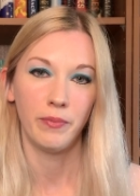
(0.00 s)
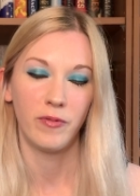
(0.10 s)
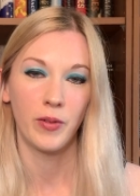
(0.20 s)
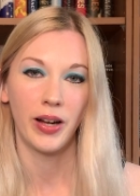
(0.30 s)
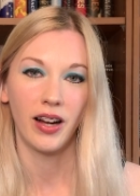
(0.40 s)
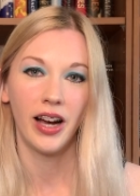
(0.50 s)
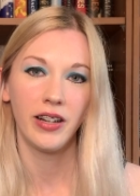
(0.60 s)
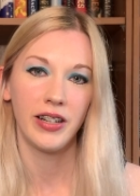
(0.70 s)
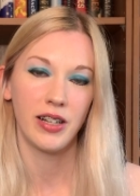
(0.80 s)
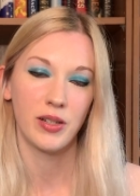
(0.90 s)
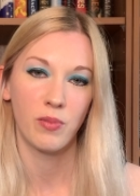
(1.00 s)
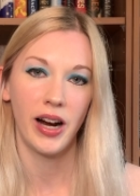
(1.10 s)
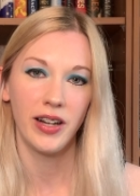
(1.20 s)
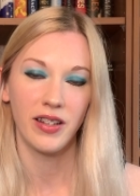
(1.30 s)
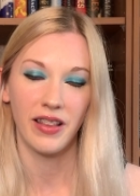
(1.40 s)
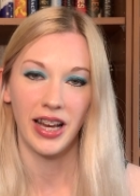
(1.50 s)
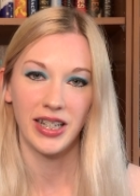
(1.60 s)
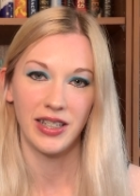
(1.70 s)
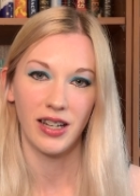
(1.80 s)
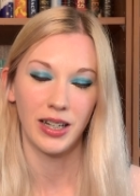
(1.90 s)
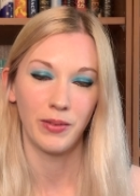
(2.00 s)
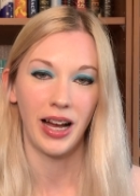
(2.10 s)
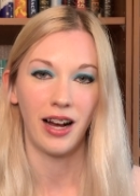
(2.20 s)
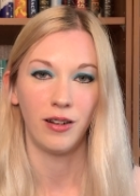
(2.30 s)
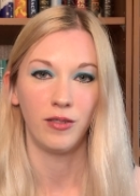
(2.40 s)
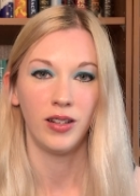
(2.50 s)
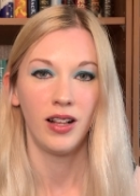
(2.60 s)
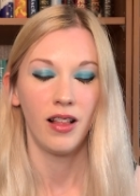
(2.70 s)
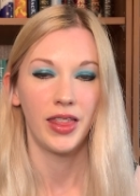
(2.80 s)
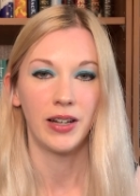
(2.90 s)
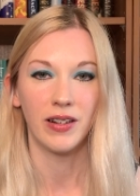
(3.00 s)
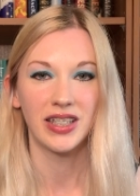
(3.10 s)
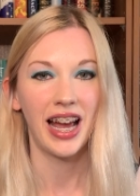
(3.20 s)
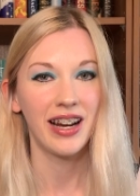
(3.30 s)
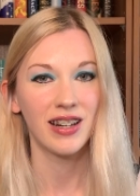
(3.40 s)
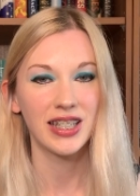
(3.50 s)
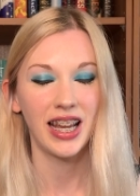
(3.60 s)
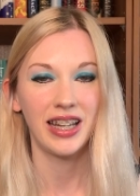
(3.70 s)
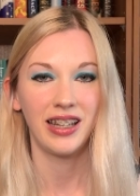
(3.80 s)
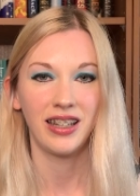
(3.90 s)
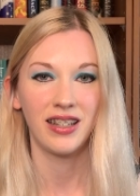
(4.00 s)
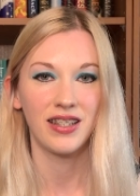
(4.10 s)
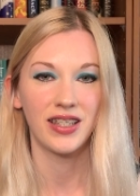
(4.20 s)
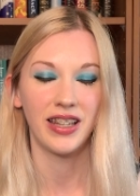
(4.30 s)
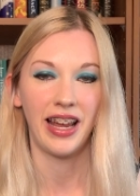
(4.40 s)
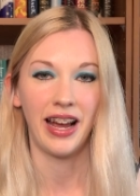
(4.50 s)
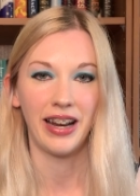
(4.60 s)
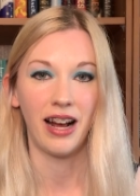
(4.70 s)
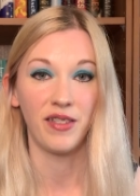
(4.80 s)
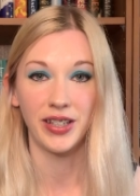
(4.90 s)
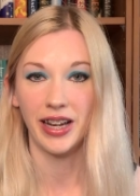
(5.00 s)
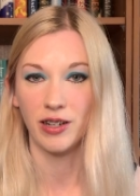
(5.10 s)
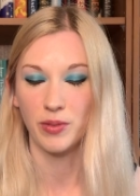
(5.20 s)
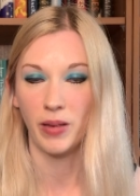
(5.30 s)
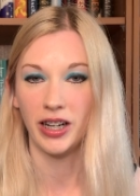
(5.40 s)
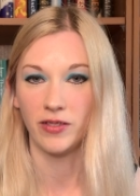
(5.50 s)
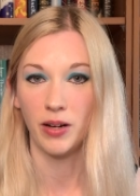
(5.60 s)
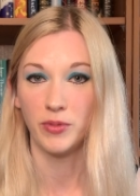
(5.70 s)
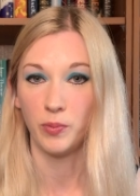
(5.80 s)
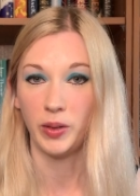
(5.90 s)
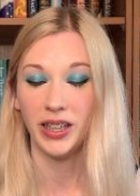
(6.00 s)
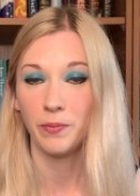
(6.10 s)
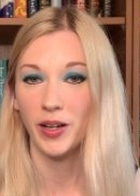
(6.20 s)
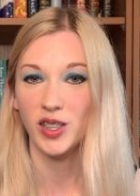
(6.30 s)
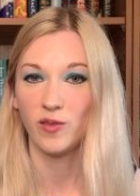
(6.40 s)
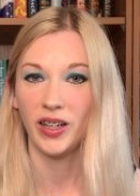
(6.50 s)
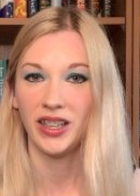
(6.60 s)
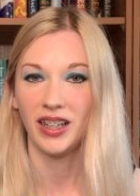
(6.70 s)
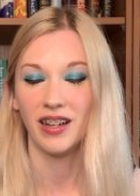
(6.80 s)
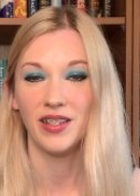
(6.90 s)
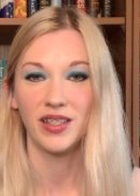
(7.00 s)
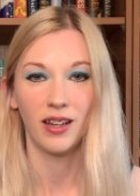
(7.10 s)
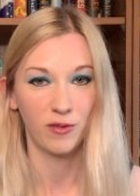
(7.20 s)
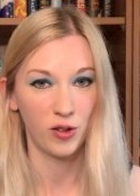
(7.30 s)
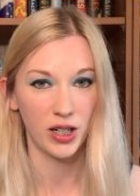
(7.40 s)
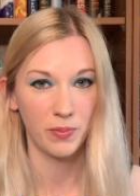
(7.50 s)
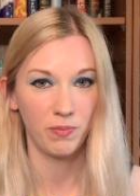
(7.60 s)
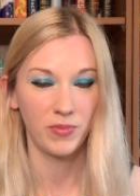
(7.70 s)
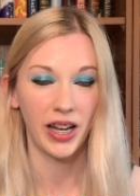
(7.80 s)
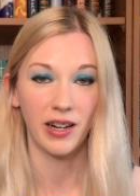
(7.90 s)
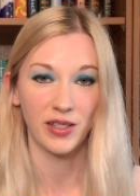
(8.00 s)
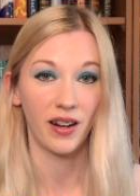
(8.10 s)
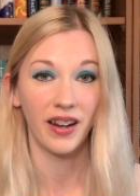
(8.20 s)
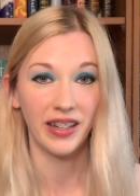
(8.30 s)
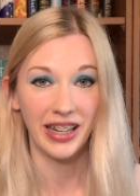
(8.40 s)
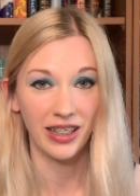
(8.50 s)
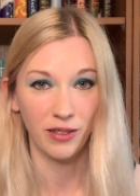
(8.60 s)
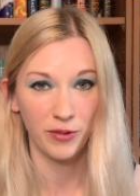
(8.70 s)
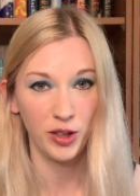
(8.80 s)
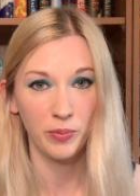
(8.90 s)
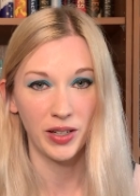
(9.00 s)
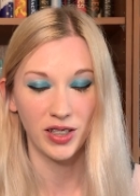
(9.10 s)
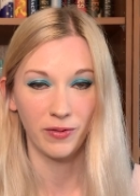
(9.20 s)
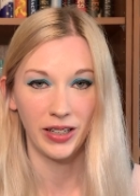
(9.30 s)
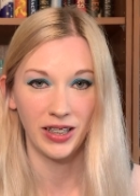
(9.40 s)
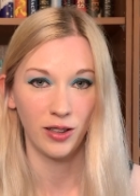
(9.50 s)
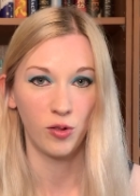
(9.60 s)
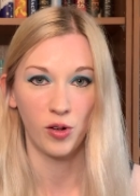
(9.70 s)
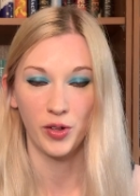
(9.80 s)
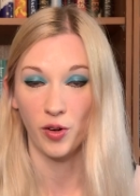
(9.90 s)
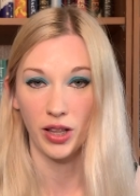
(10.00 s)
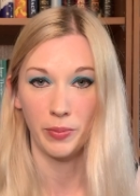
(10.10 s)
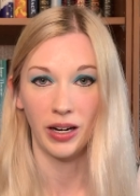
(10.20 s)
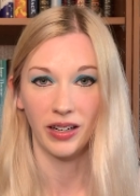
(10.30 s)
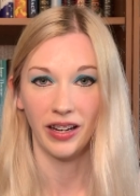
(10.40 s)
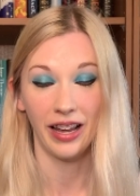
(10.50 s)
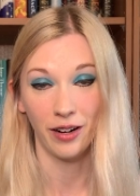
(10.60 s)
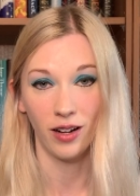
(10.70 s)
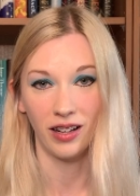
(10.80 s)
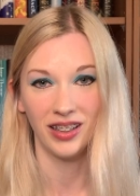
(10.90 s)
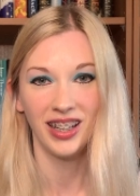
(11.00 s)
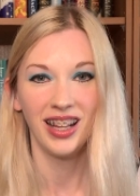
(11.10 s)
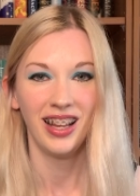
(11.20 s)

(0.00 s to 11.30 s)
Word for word: for about 100 years prior to that, she's talking about how there were tiger sightings and how the tigers might have come to be in Pennsylvania, because of course tigers are not native to Pennsylvania or North America at all.